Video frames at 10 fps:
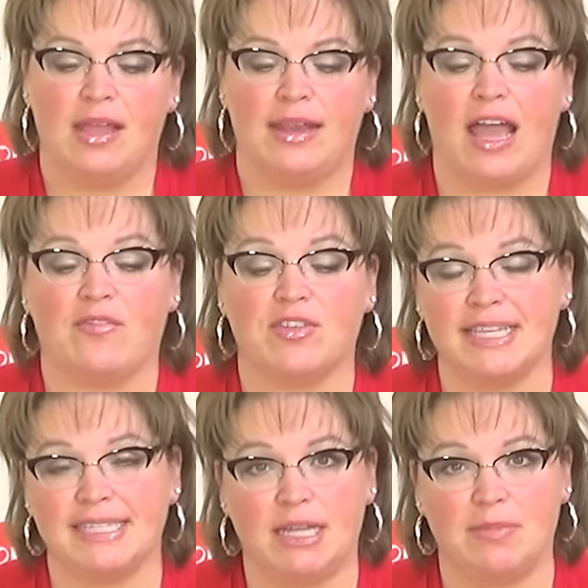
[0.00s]
Now for
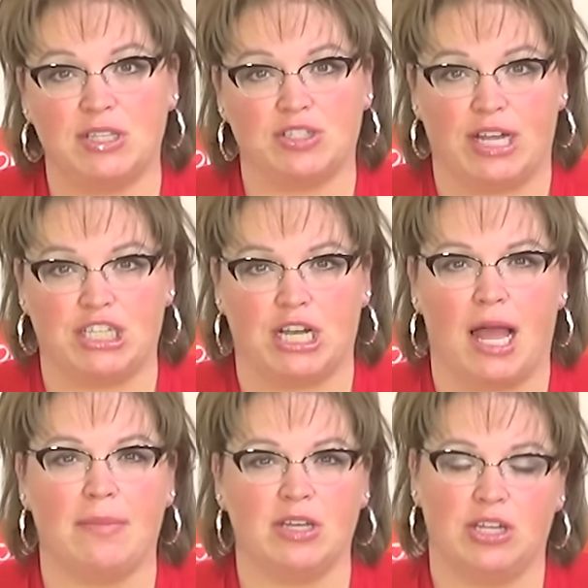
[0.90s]
this demonstration,
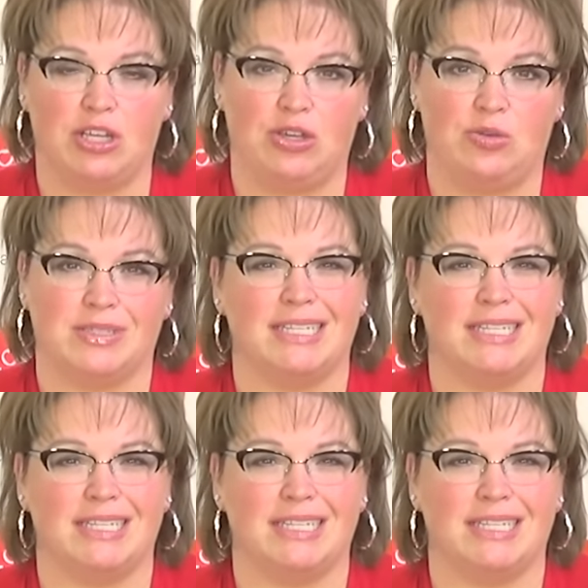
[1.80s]
I'm going to use